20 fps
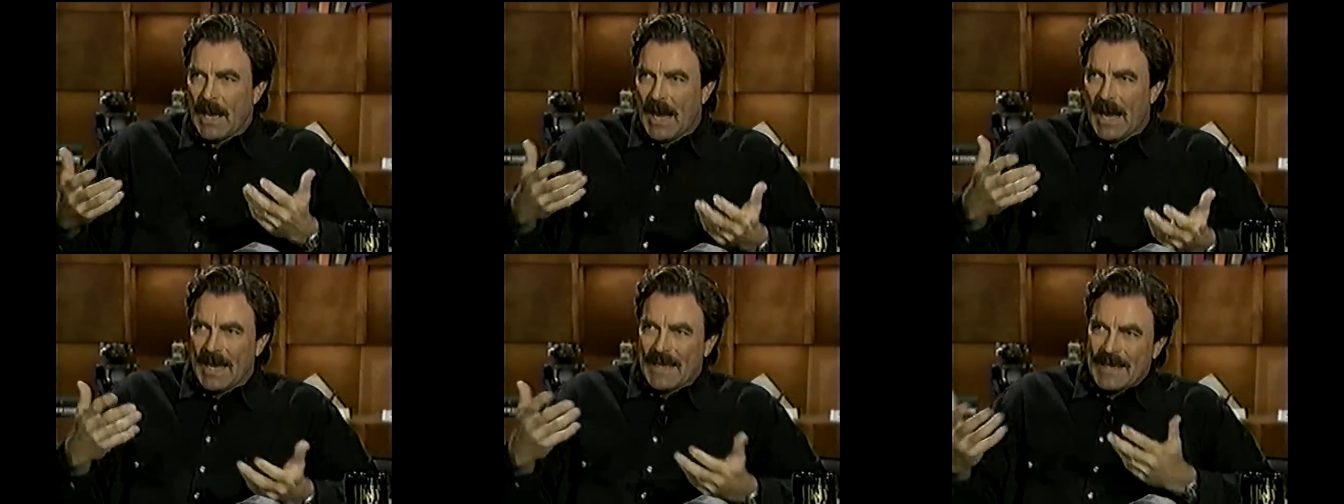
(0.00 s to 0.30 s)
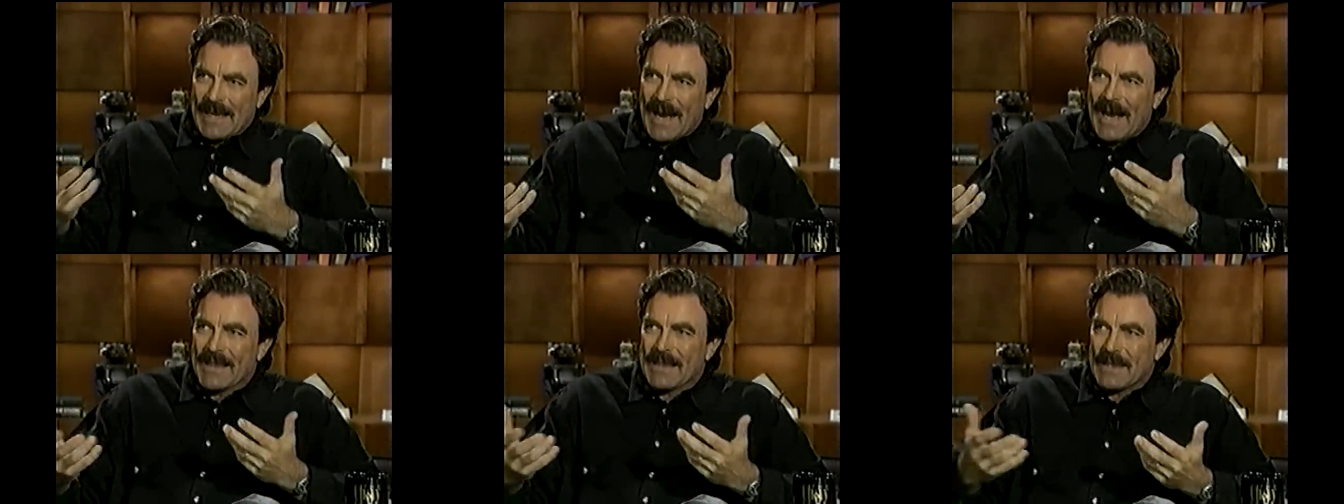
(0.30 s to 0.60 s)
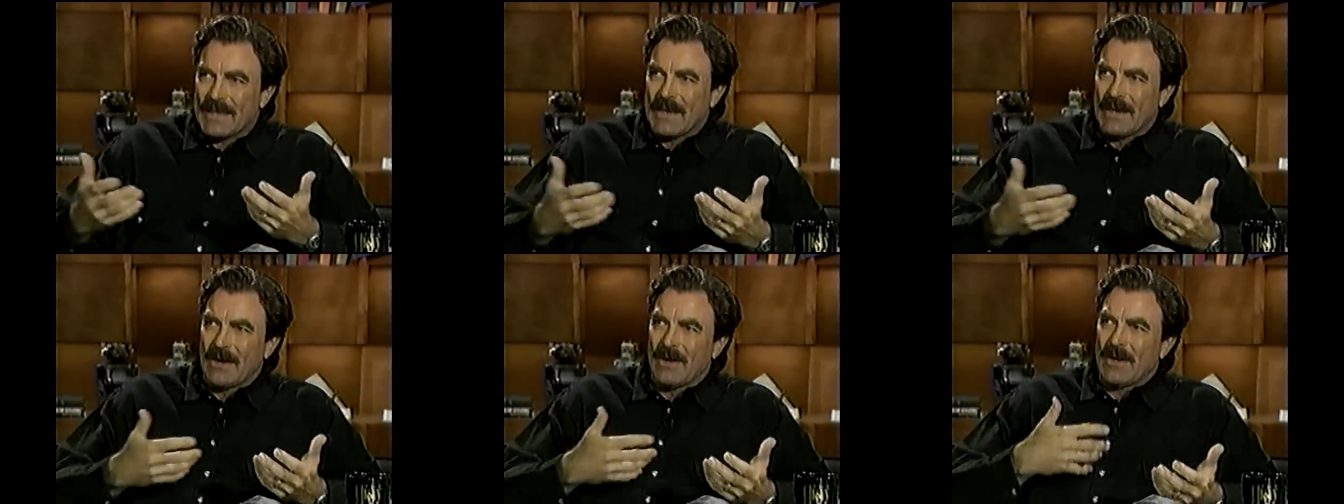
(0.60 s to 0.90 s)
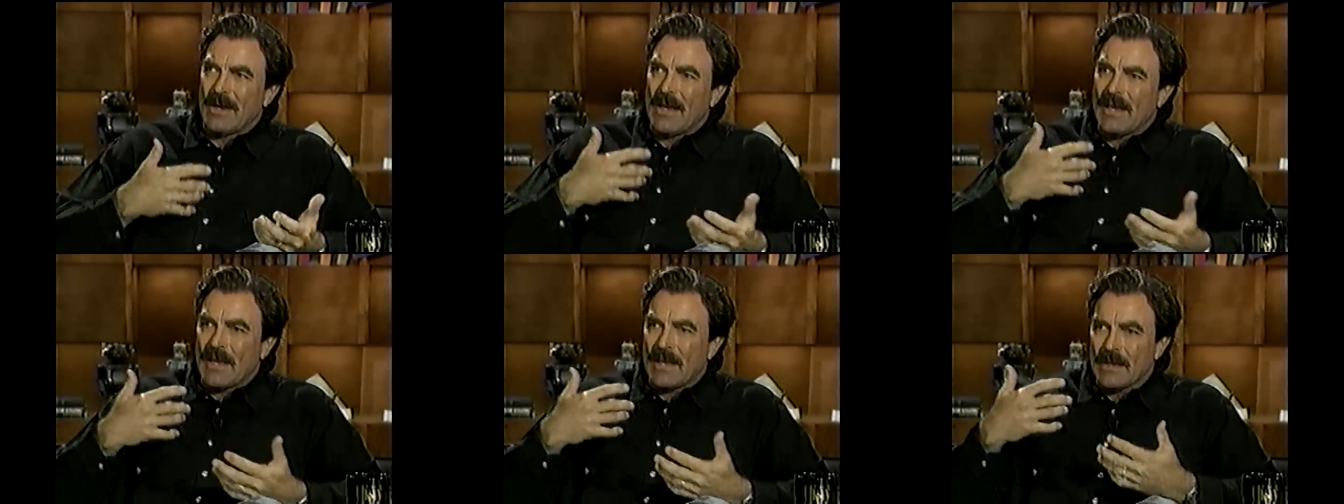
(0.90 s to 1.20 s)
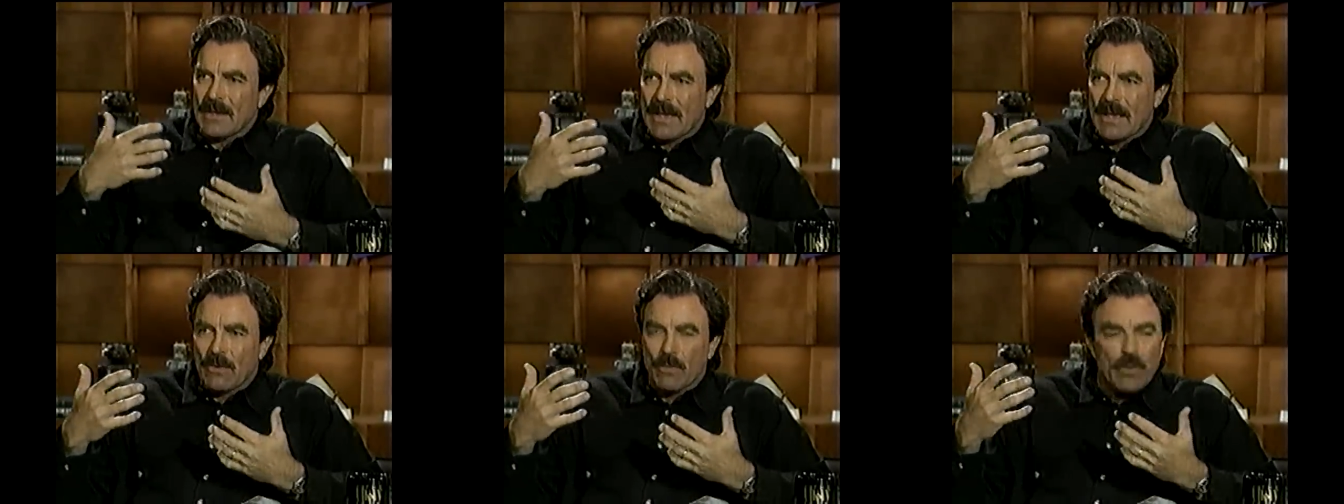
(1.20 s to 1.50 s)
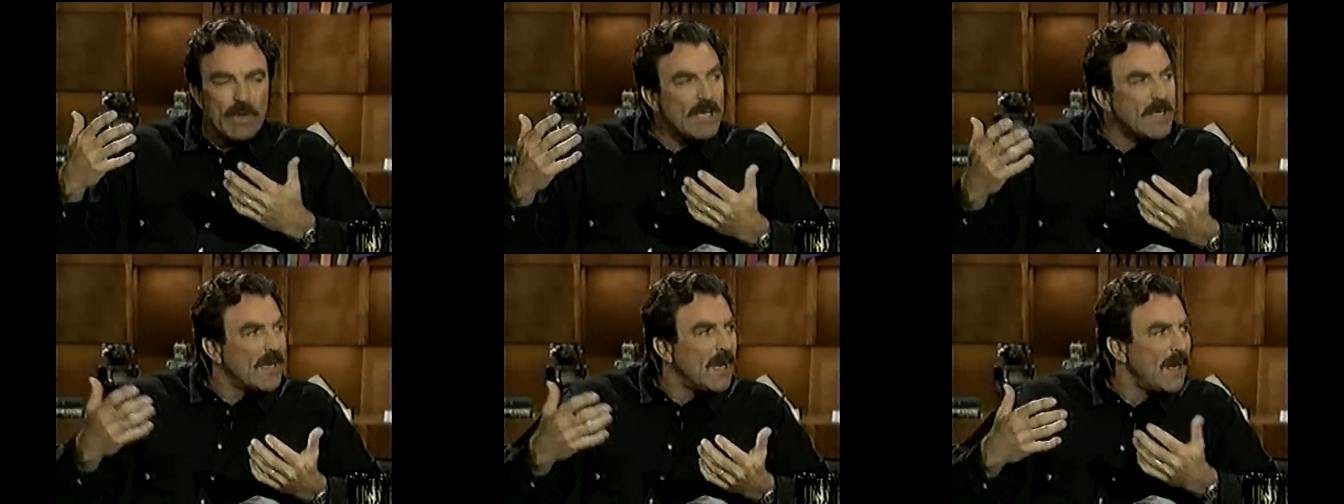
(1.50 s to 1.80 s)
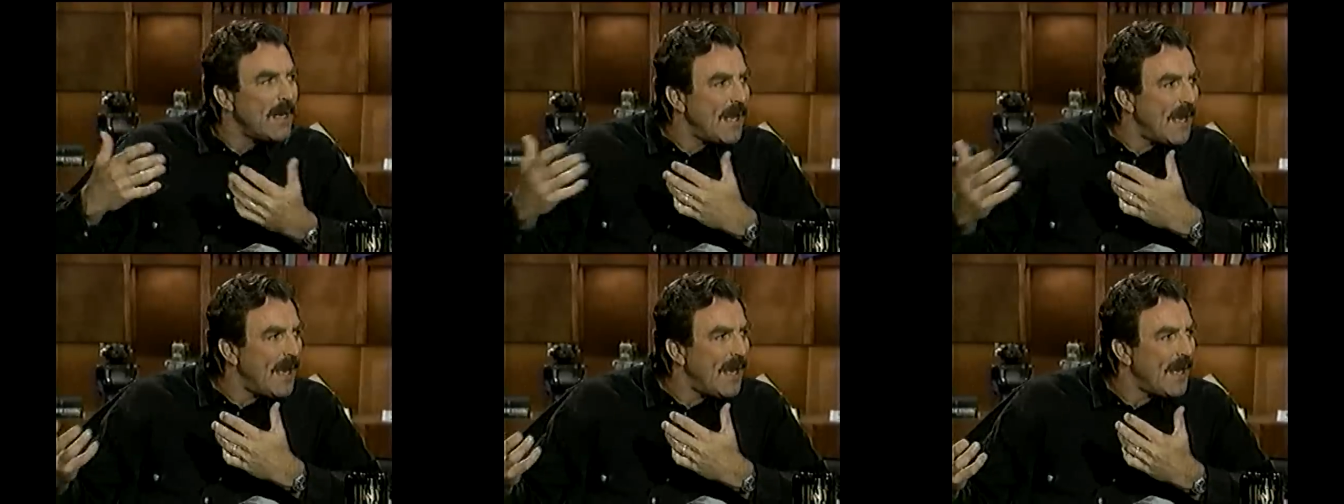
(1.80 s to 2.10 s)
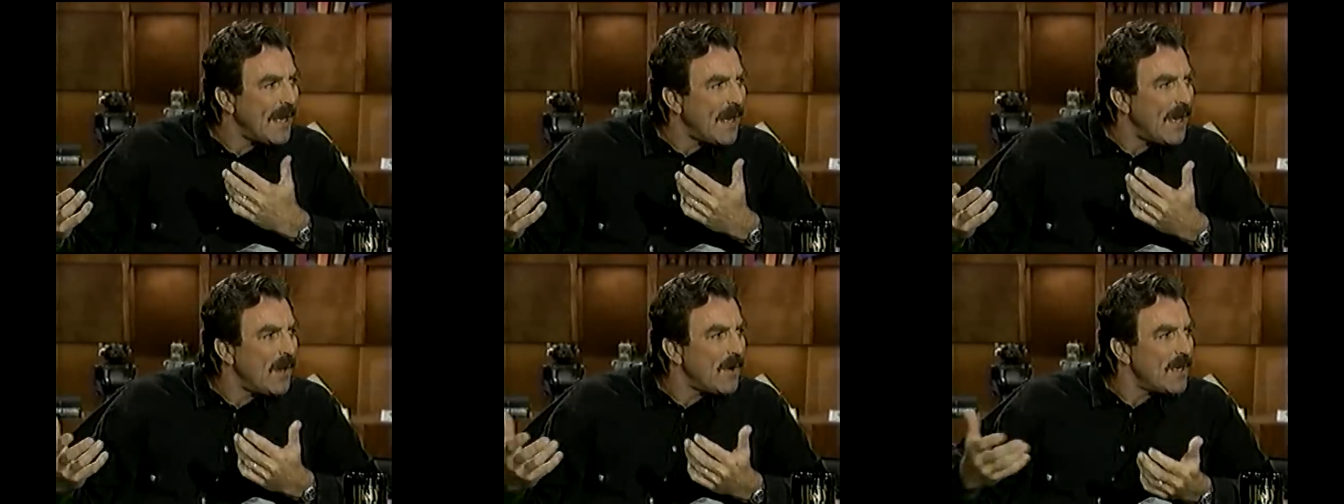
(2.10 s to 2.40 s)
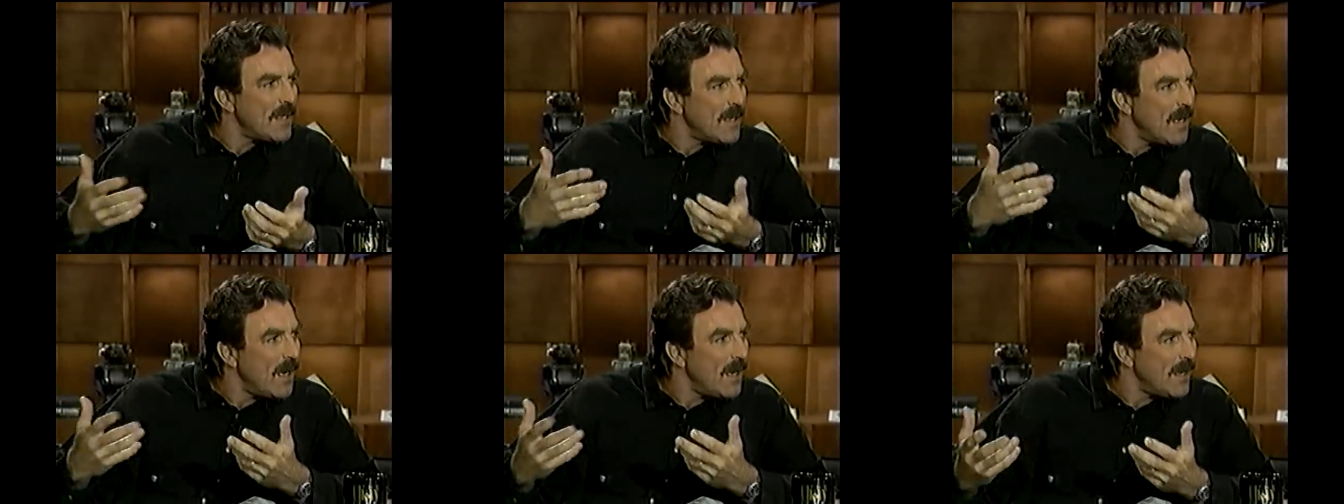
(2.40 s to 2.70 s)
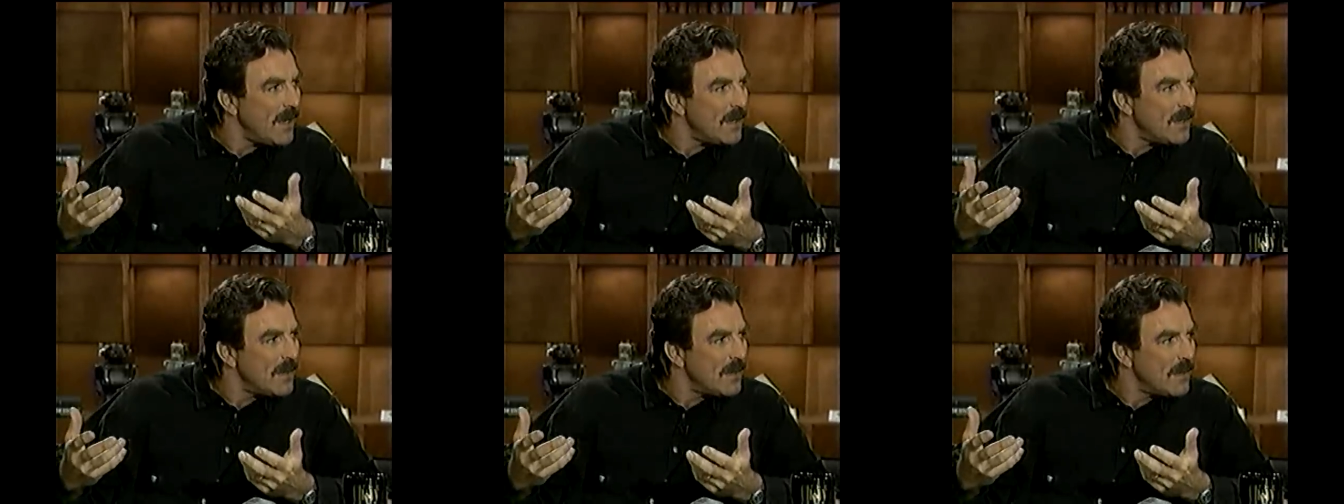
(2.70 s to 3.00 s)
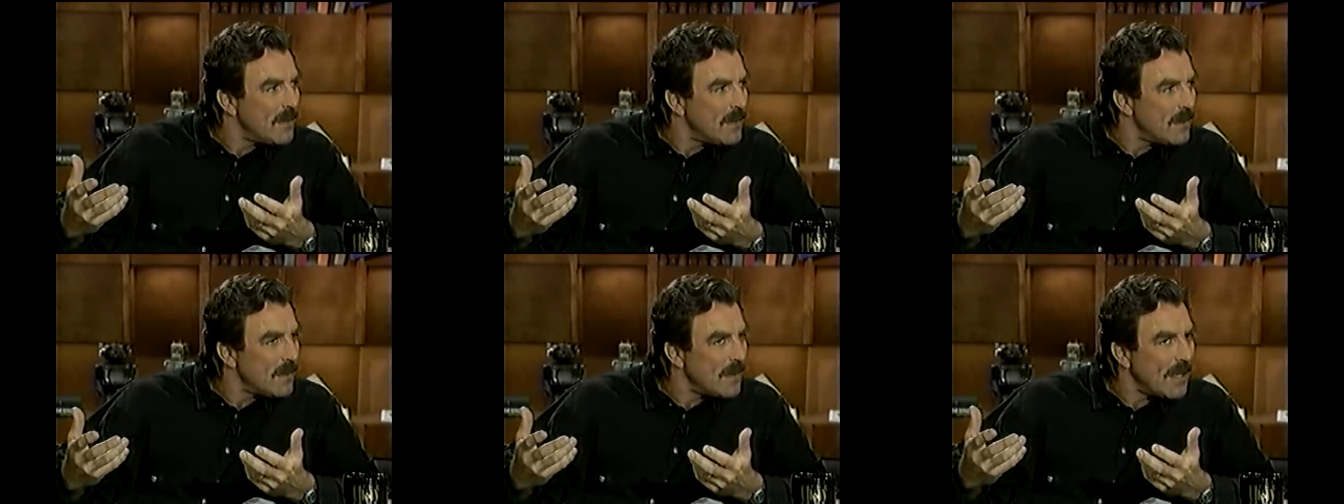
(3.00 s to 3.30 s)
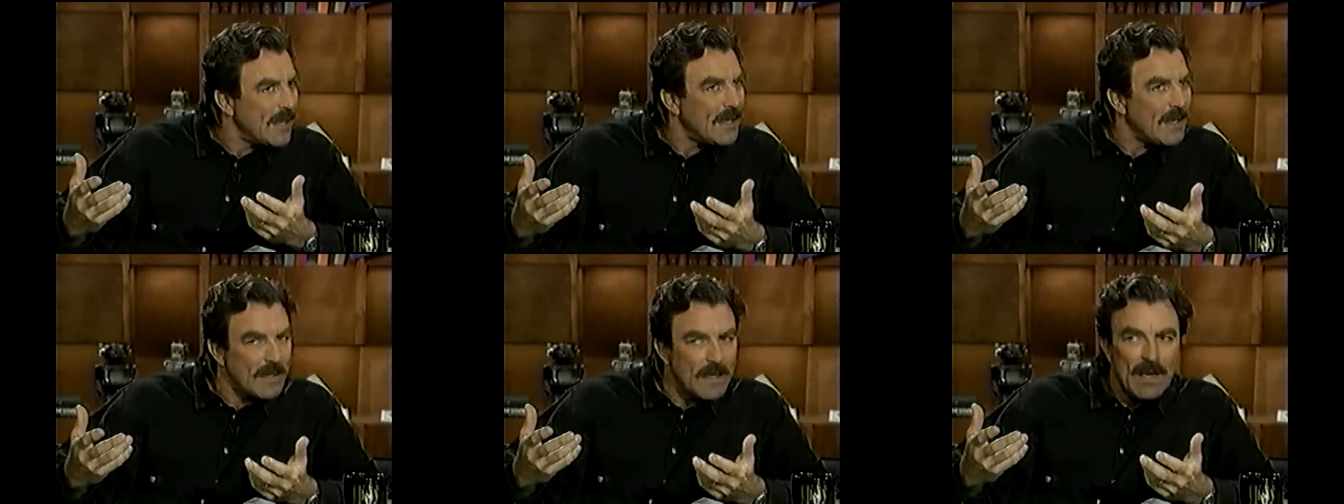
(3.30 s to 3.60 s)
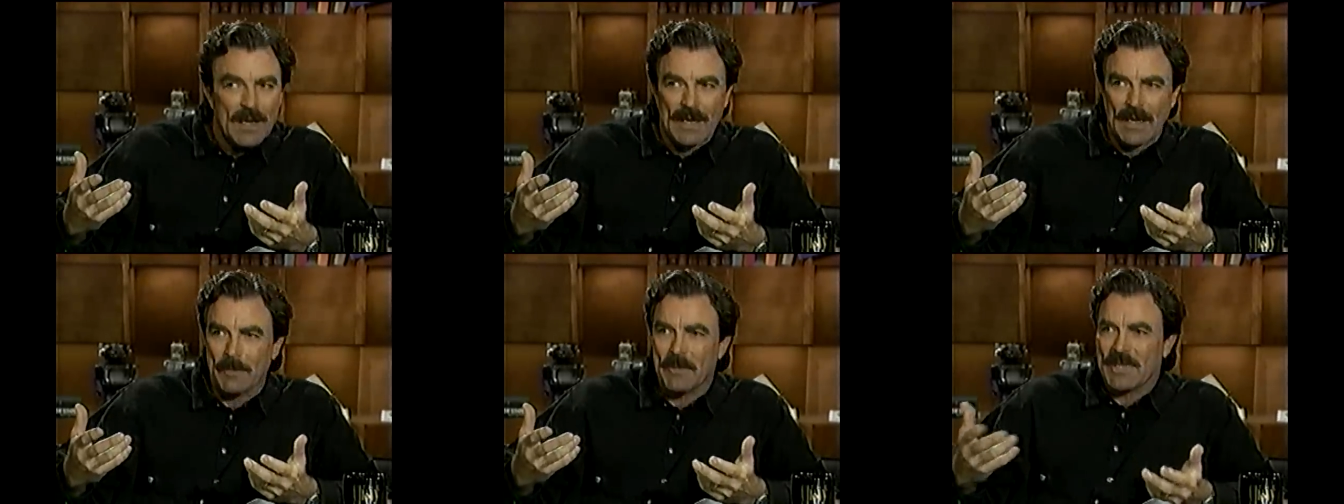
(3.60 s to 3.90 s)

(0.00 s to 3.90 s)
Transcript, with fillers: I got there, and, and we'd kind of hang out at night, late at night.